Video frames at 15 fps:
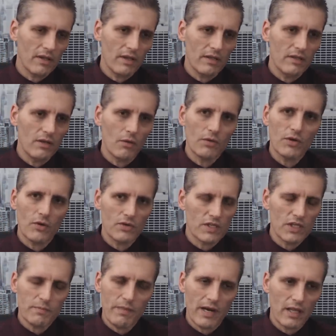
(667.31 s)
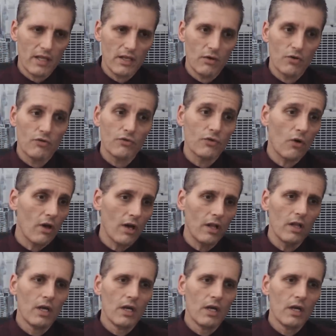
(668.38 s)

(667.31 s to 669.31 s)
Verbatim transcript: No one knows this better than you. Crude oil